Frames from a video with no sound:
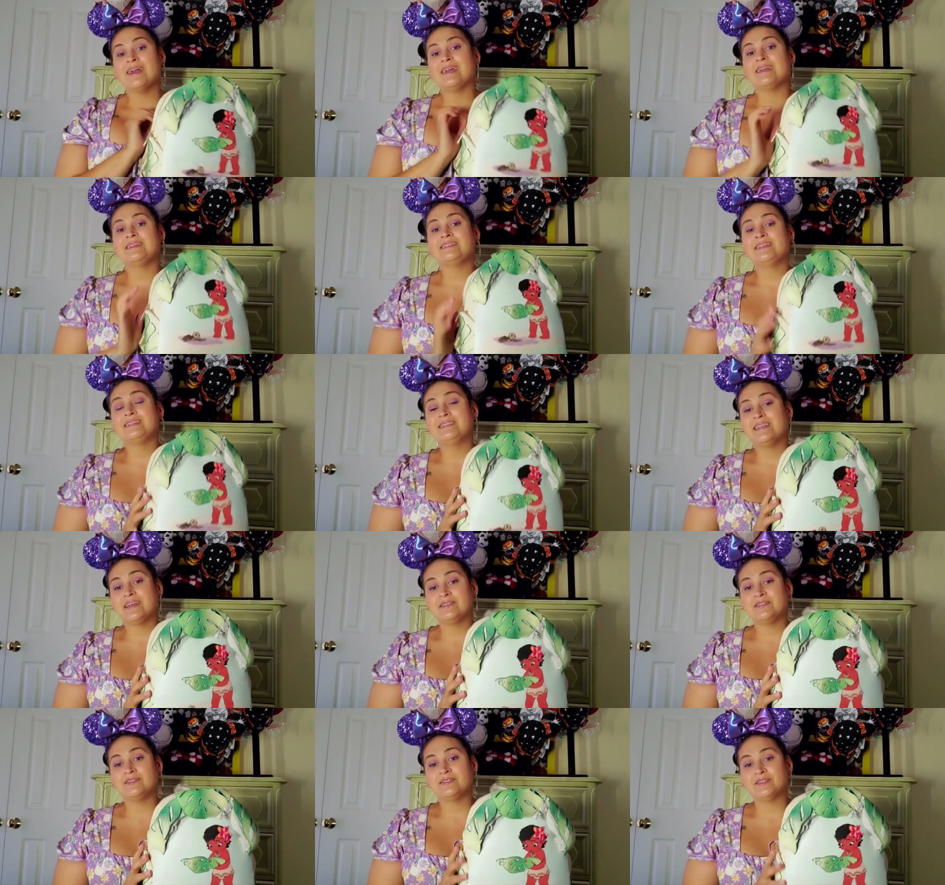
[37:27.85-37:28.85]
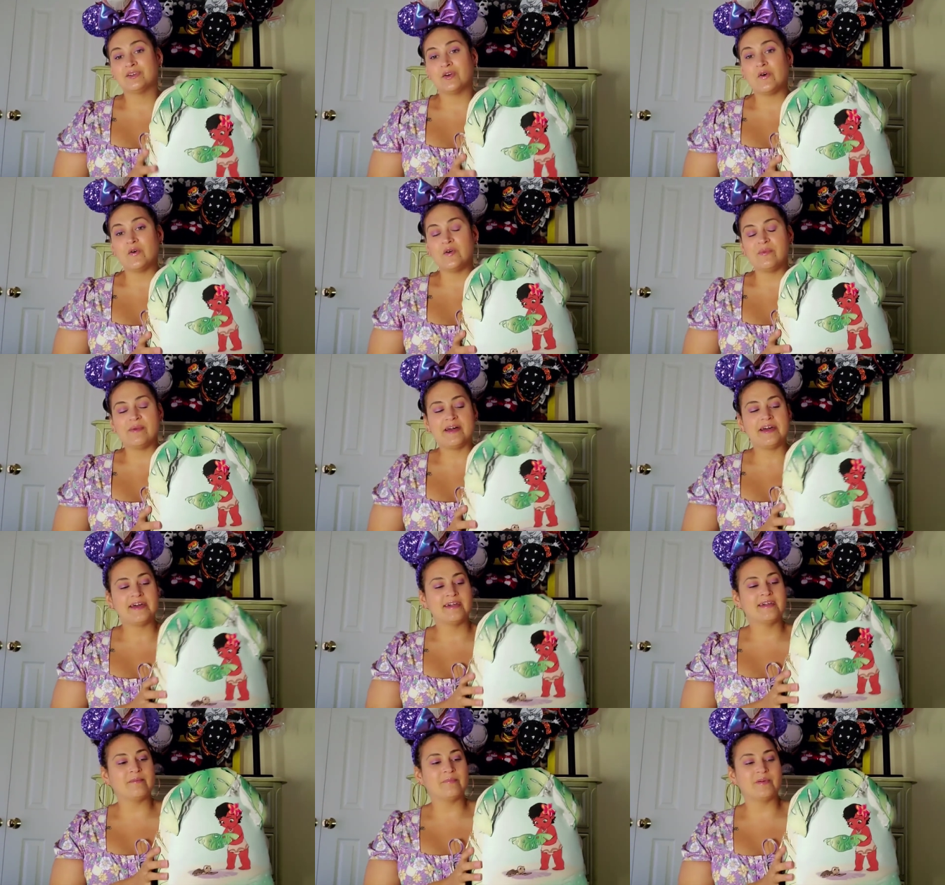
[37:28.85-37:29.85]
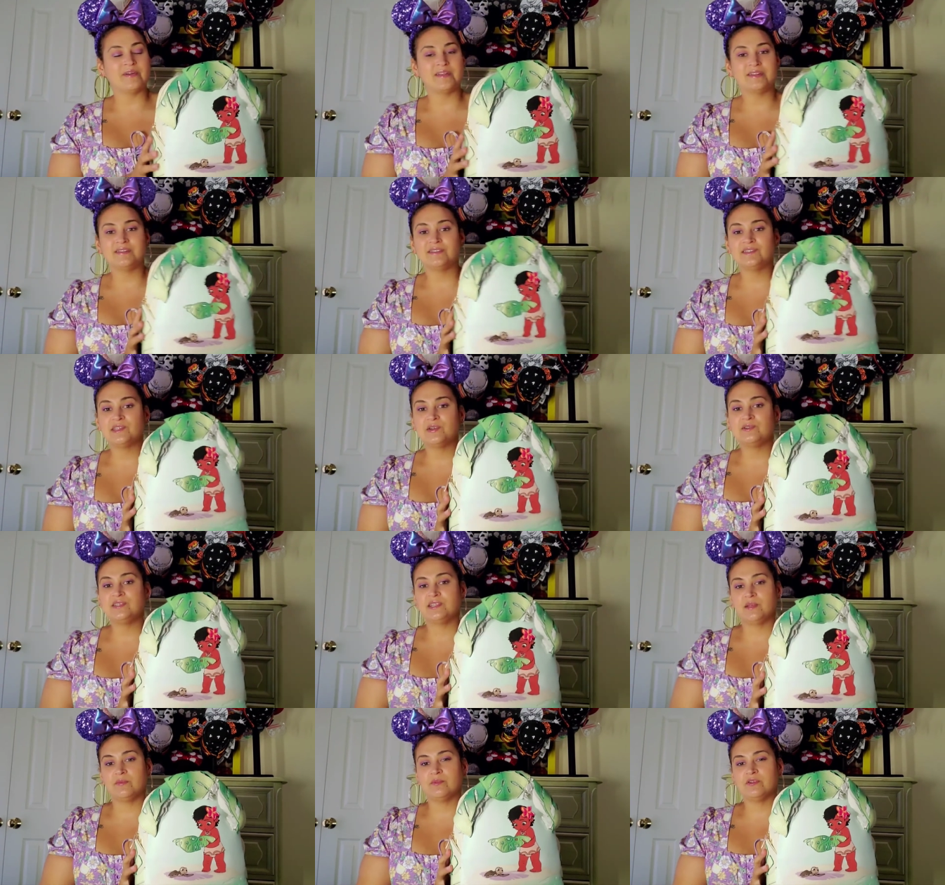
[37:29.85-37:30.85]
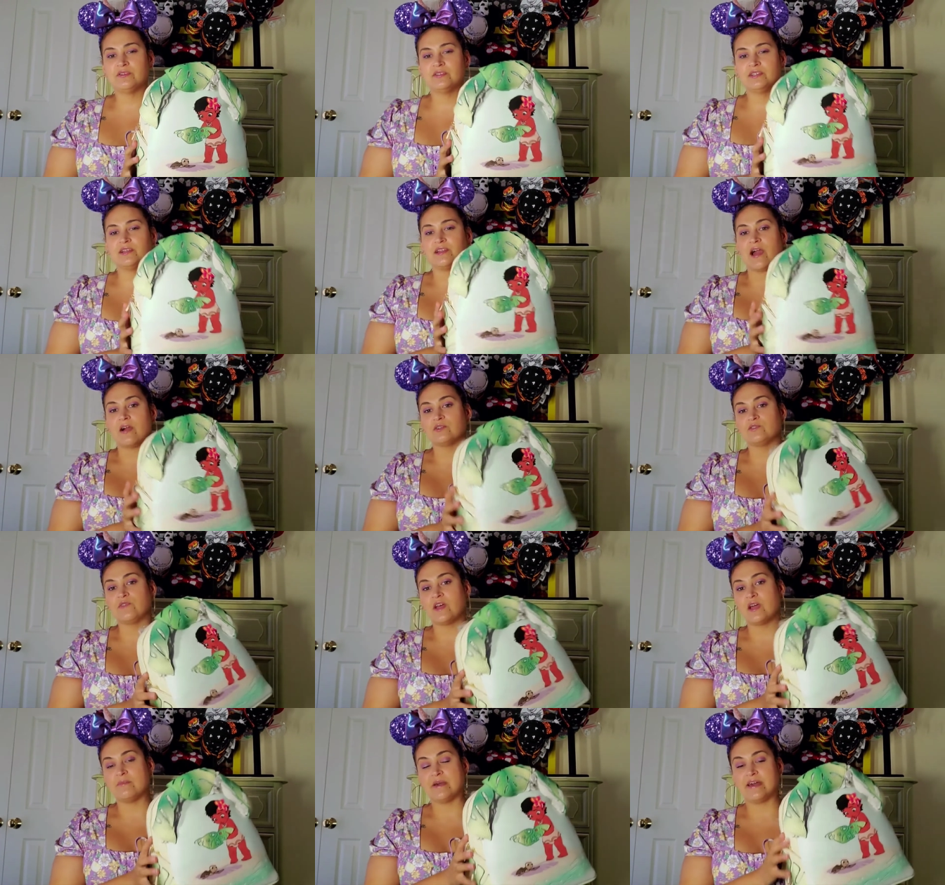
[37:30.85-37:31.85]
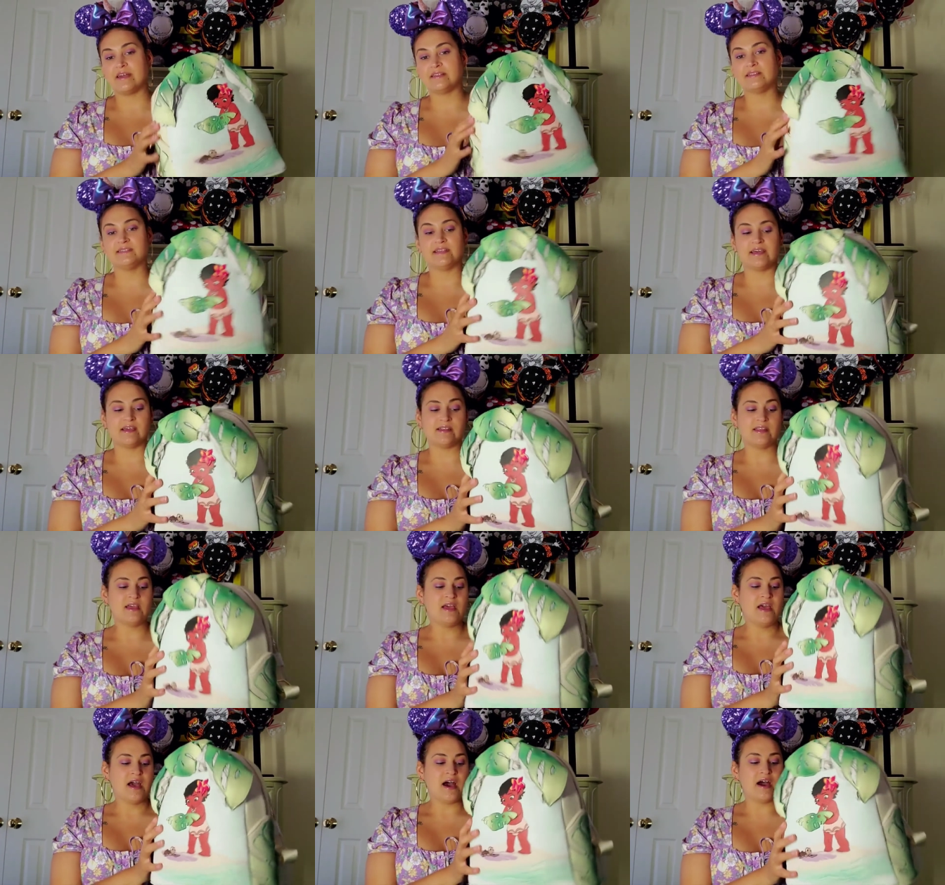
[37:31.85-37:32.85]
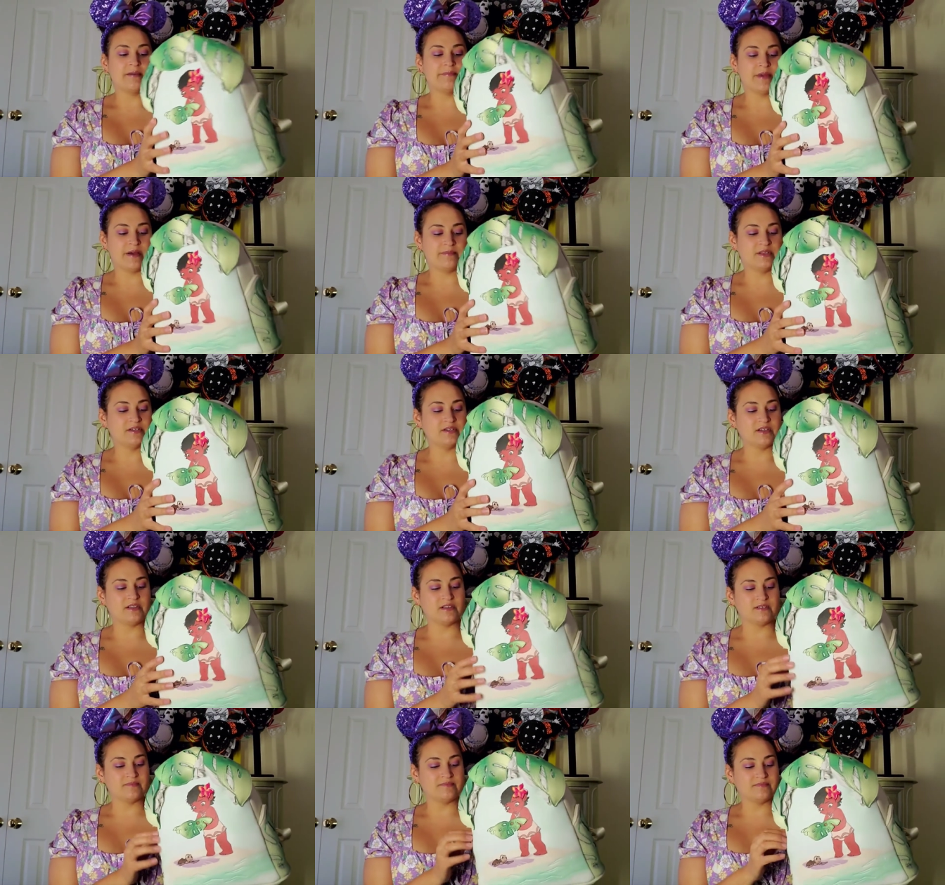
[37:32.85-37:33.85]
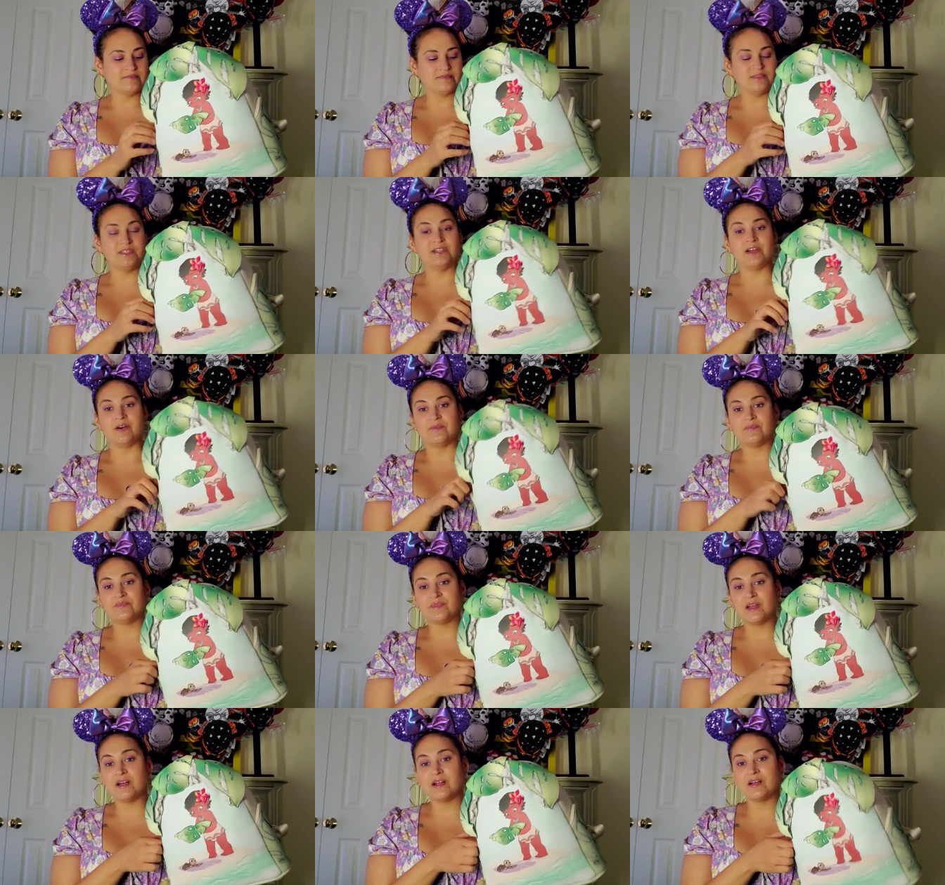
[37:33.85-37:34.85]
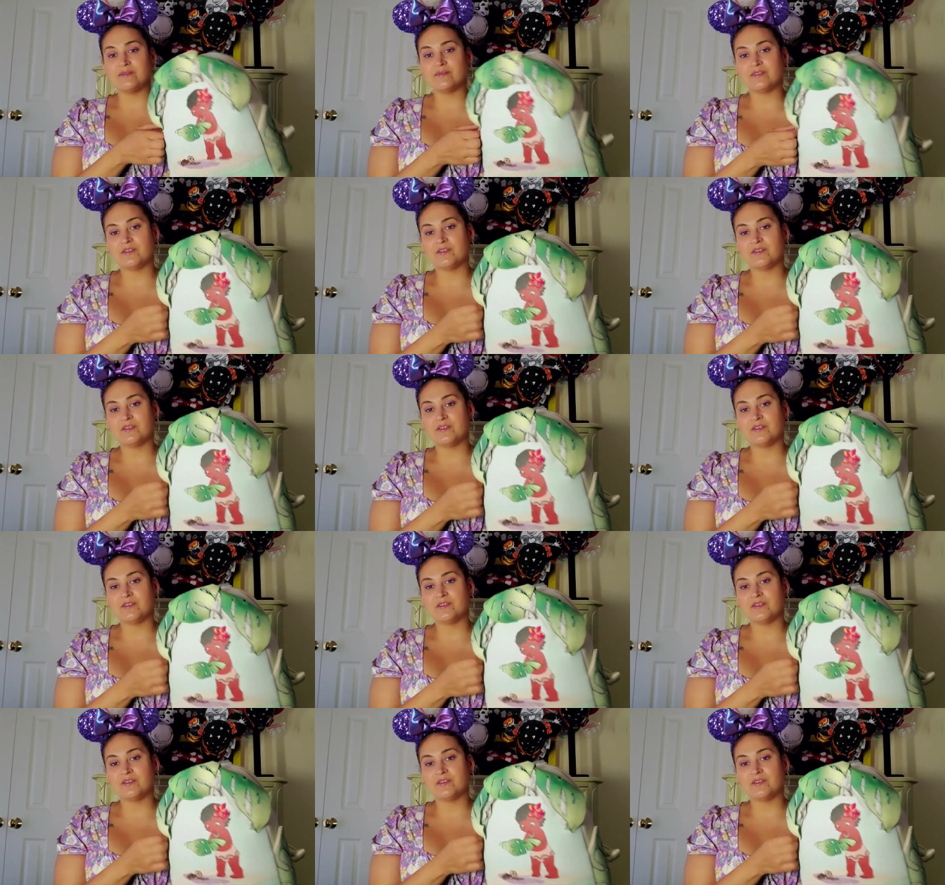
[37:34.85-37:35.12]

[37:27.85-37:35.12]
It is a Danielle Nicole bag, but it is so similar to Loungefly bags that I'm, I'm not going to, you know, uh,